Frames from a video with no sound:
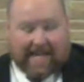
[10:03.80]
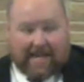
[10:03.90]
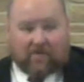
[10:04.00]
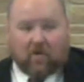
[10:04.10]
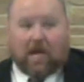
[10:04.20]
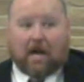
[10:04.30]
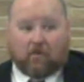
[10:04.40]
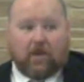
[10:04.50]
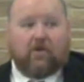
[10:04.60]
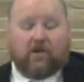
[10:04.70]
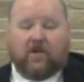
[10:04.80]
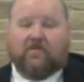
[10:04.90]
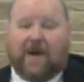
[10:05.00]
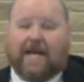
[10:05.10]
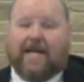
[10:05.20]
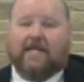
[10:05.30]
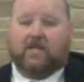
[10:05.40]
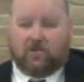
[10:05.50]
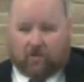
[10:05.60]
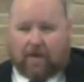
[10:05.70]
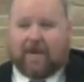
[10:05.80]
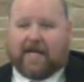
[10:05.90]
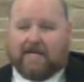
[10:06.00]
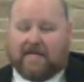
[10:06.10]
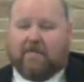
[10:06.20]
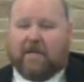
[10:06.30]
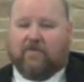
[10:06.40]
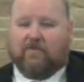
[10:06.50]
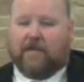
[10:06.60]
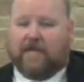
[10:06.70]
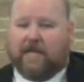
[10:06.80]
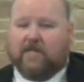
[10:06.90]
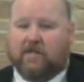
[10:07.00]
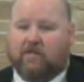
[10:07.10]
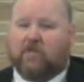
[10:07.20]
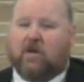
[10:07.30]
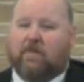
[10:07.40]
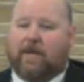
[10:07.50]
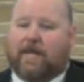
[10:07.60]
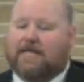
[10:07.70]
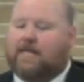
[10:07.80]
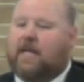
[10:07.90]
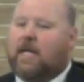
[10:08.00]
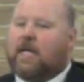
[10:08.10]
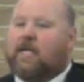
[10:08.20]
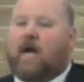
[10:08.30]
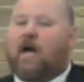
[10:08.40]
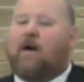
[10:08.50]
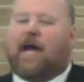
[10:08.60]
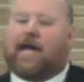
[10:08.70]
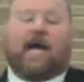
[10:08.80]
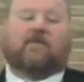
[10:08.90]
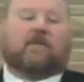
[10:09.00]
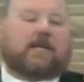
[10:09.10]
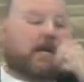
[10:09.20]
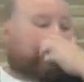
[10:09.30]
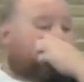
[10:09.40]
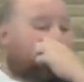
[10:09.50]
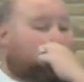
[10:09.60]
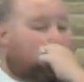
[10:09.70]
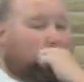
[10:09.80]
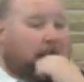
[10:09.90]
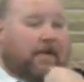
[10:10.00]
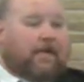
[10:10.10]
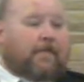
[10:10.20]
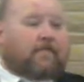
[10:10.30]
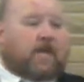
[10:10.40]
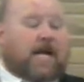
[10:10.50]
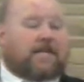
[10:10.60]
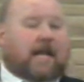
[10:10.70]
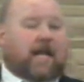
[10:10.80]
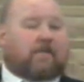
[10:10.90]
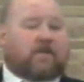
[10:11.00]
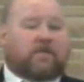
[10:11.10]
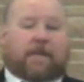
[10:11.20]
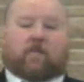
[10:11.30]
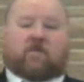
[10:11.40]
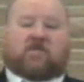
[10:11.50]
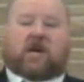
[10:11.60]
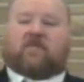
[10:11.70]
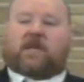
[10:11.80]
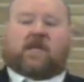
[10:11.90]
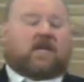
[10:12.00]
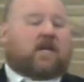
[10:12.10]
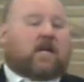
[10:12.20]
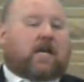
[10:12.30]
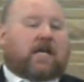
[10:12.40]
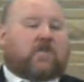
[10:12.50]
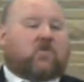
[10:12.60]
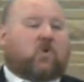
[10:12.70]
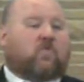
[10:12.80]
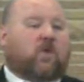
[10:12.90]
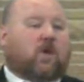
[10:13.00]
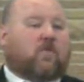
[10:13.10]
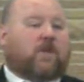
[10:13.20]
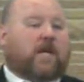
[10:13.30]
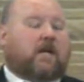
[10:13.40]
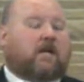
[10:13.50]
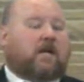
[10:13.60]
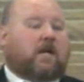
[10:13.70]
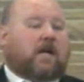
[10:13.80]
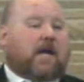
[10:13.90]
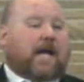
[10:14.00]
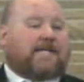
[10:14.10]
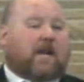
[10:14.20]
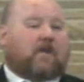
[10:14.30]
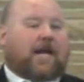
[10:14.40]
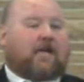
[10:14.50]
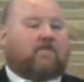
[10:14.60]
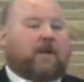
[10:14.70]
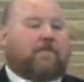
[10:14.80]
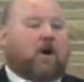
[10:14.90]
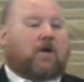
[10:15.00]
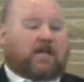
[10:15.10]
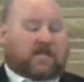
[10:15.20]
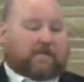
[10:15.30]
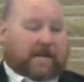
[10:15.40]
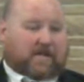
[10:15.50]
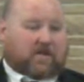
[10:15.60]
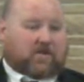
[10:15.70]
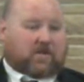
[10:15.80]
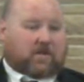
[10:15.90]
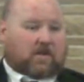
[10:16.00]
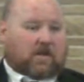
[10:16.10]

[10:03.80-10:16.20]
If you got real good finances, you come back and see me in three years and we'll talk about it. I said, No, I ain't got three years. I said, I got a bunch of people we're stuffing in a, in a storefront over here. I said, I only got three parking spaces.